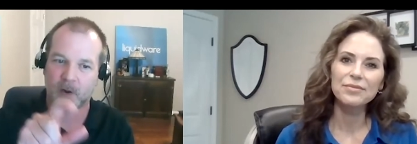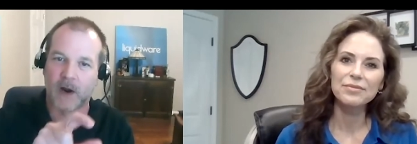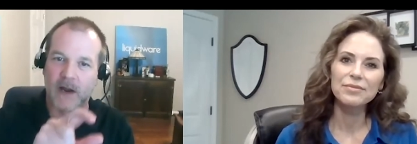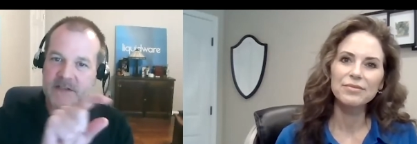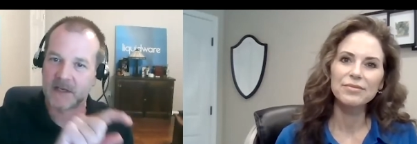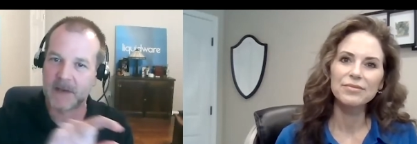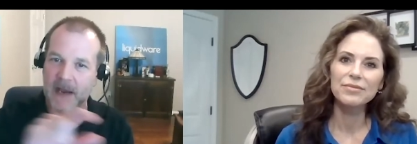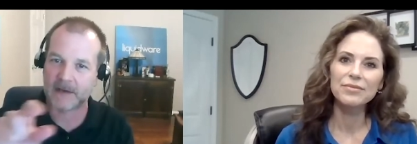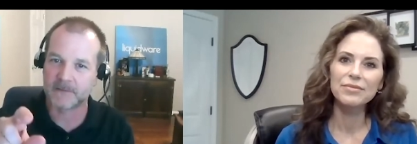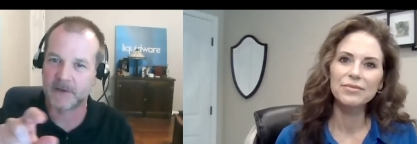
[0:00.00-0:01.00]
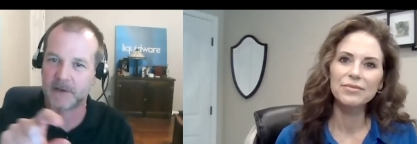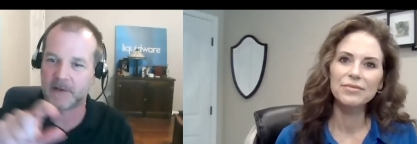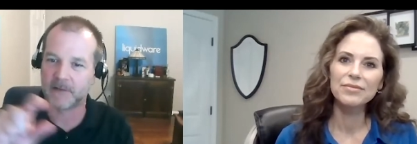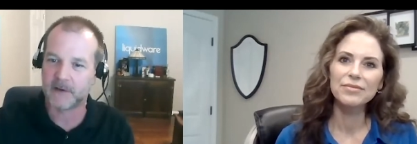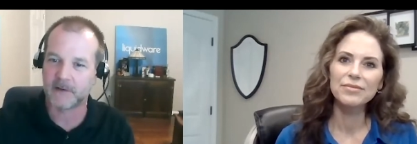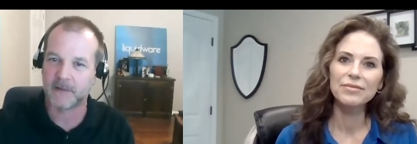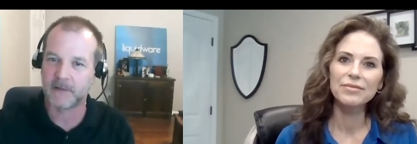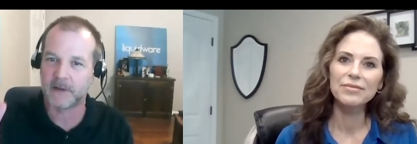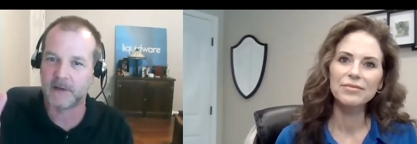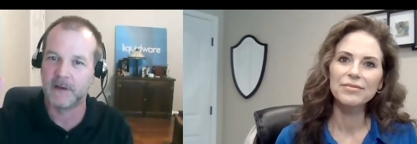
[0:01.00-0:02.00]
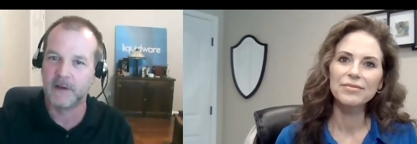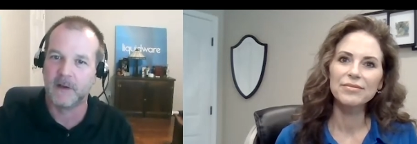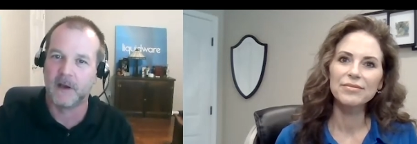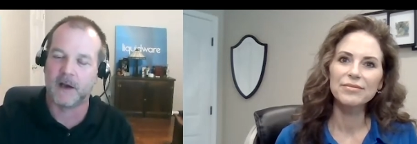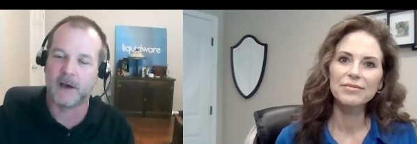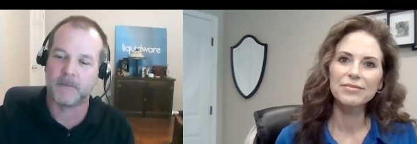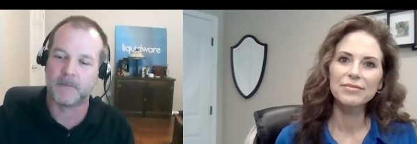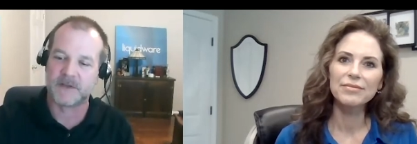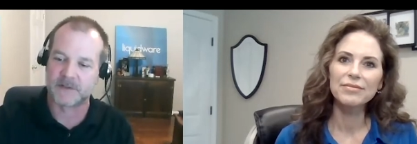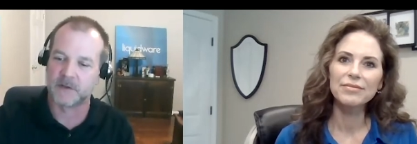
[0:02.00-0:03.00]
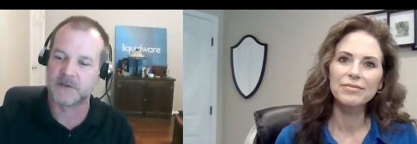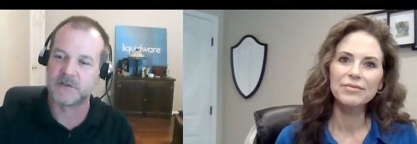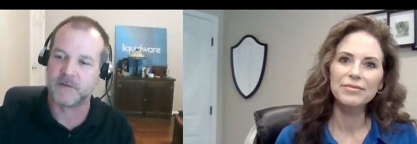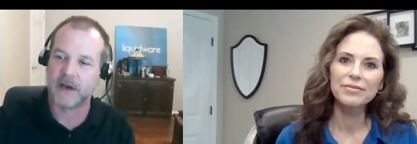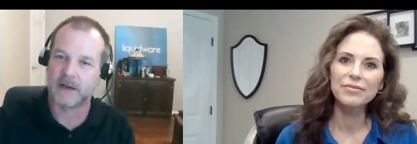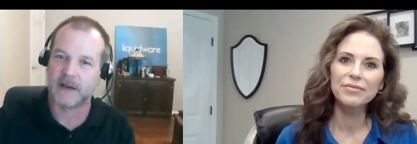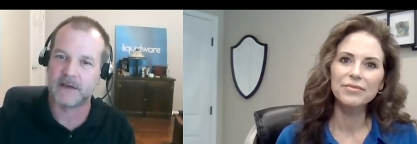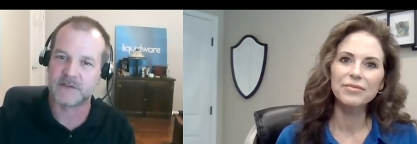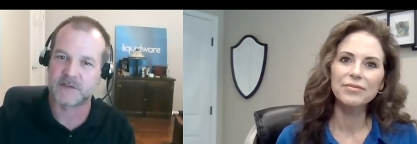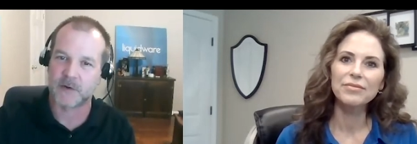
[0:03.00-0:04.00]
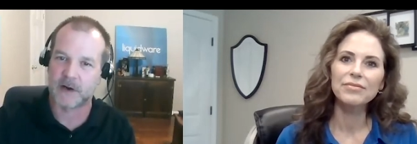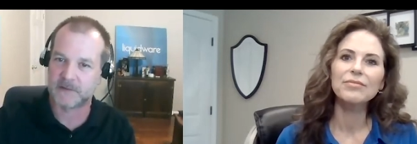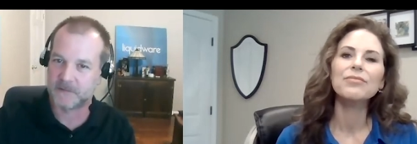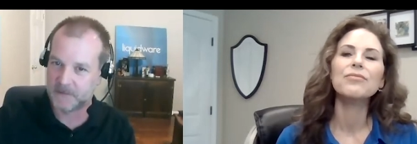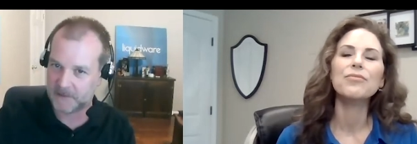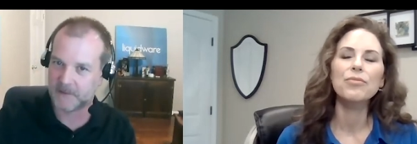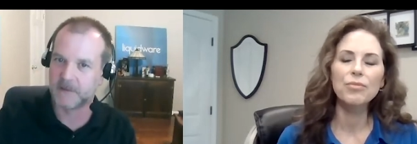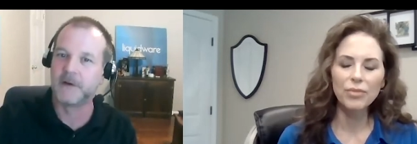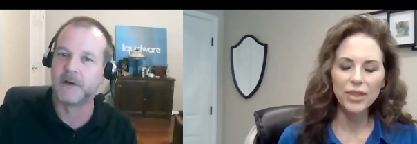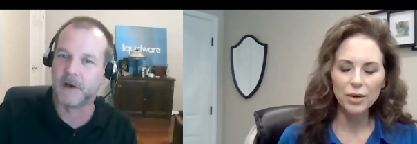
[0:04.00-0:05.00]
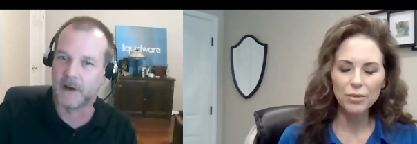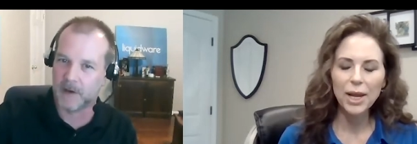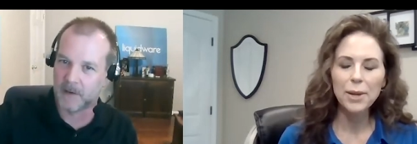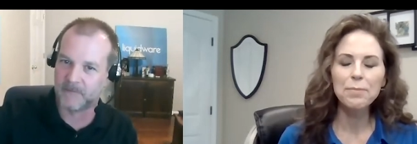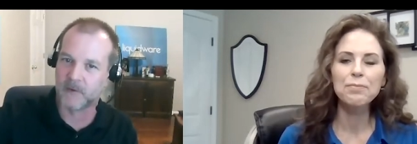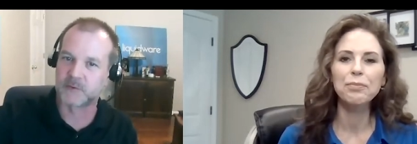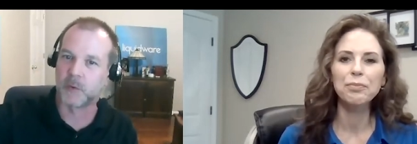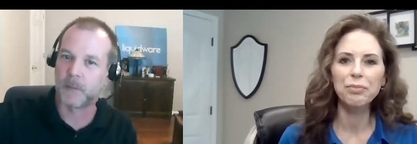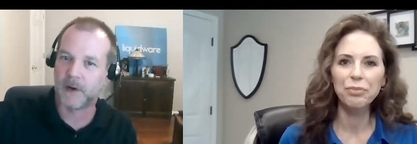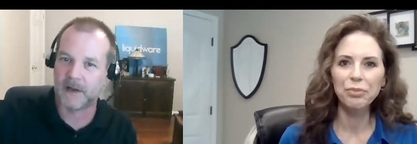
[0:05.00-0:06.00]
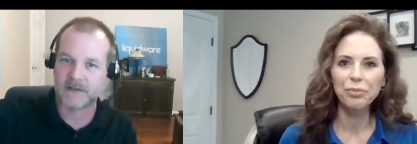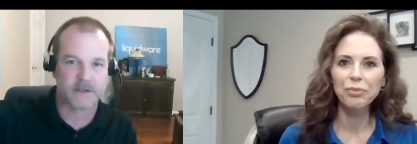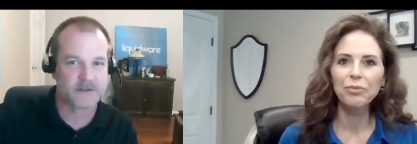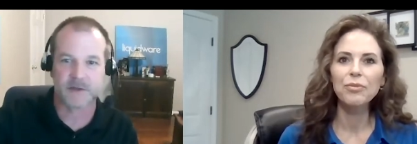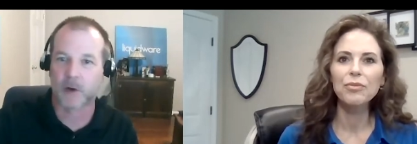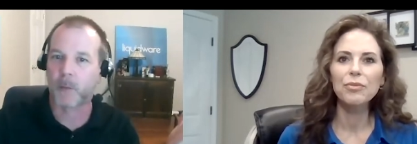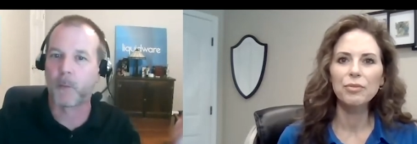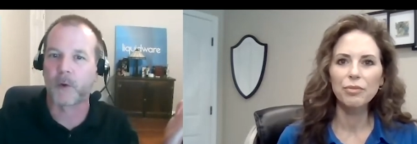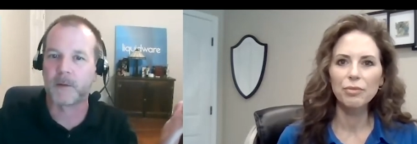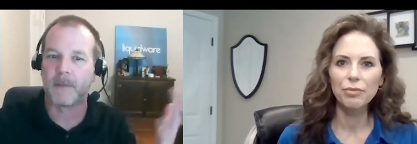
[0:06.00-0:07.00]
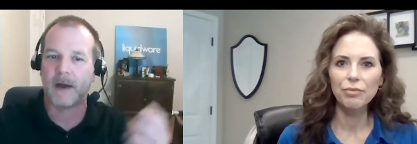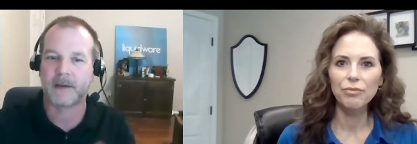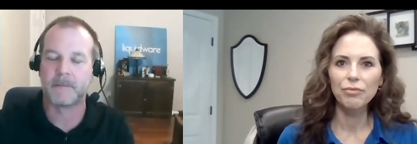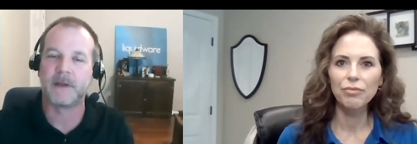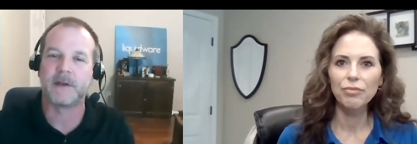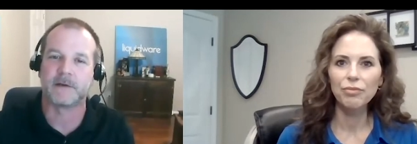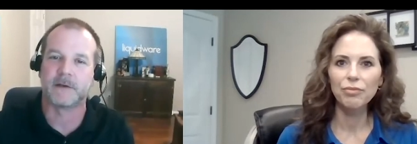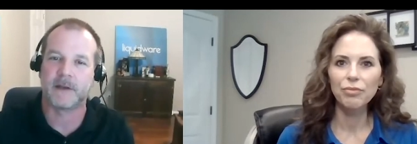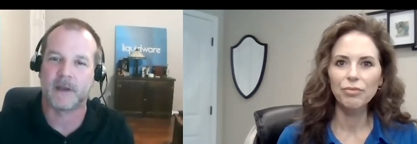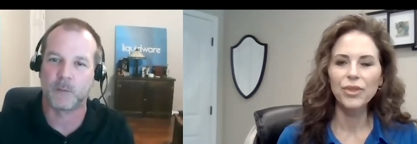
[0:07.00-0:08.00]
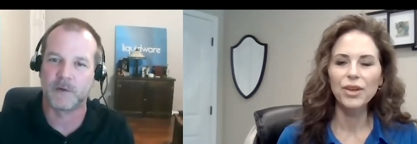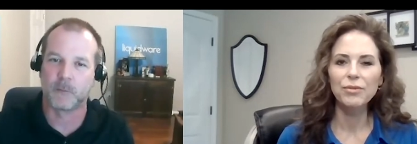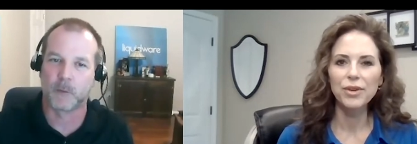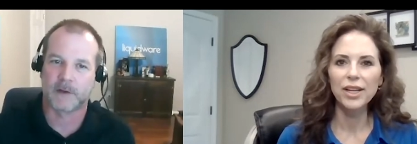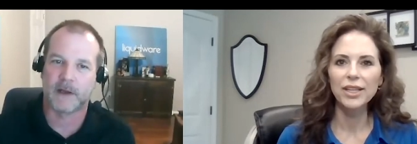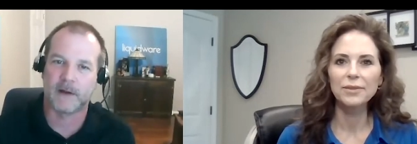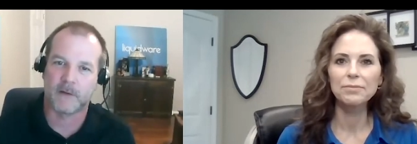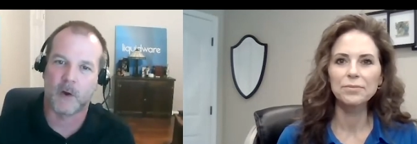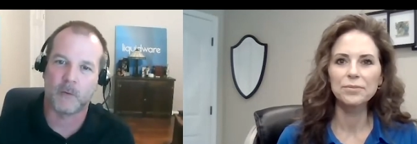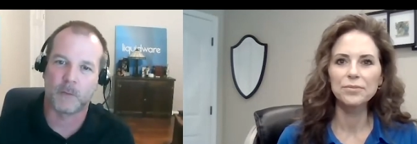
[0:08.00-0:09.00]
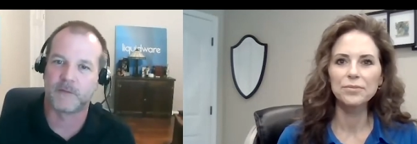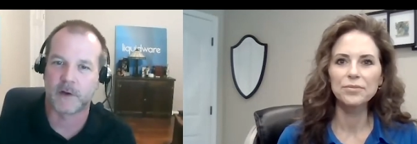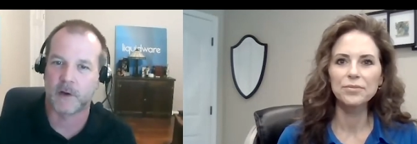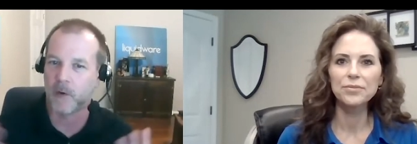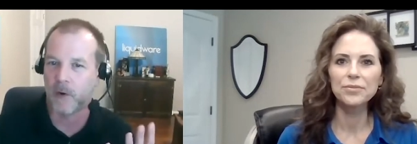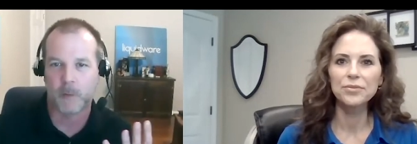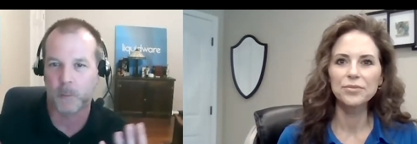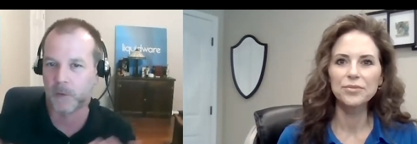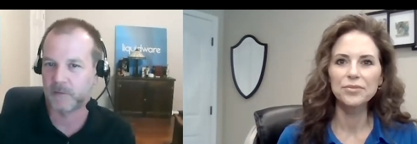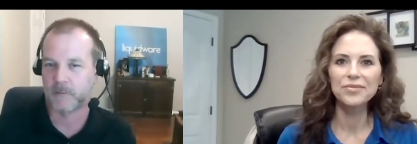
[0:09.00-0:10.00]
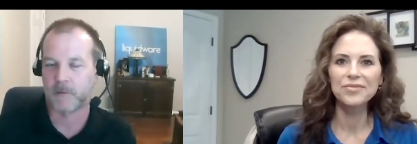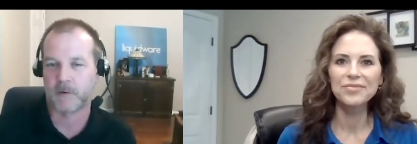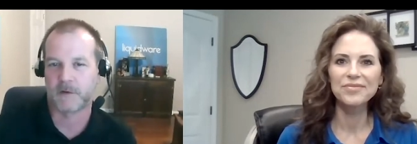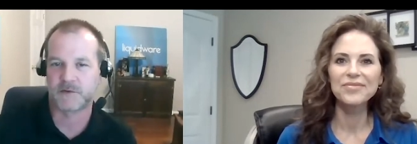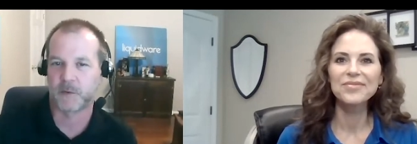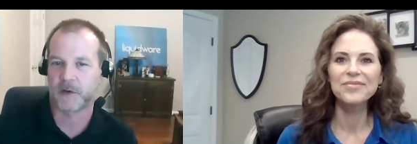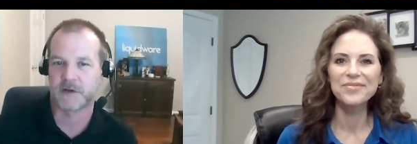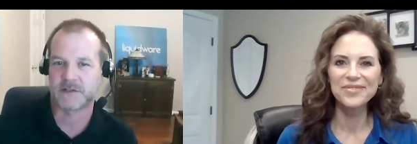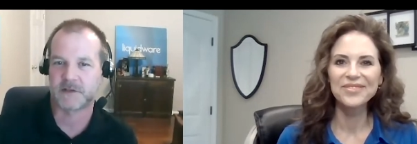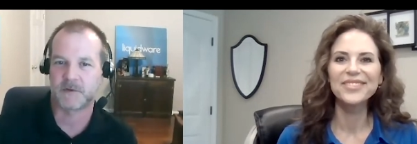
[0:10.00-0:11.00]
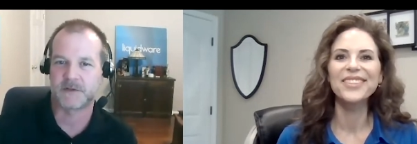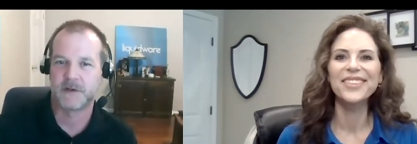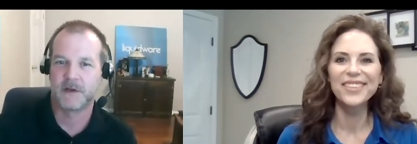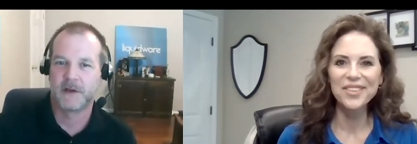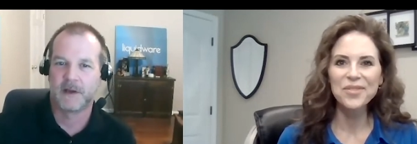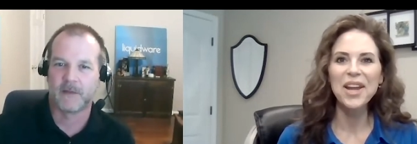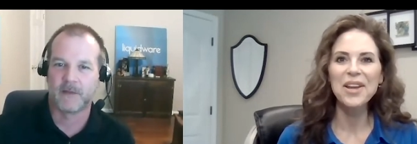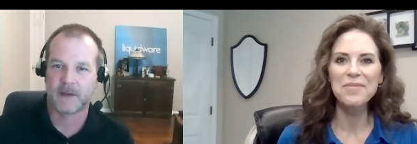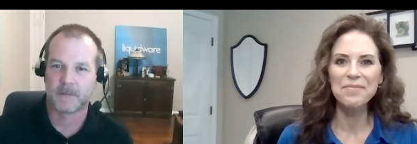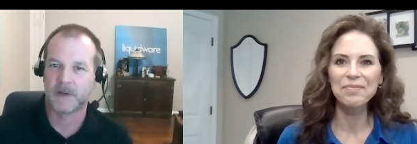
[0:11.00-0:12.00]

Speaker 1: agent can be activated in there, and then as long as you've got a Stratusphere, a virtual appliance, it'll start reporting back immediately. And we've done all the hard work for joint customers, and they can be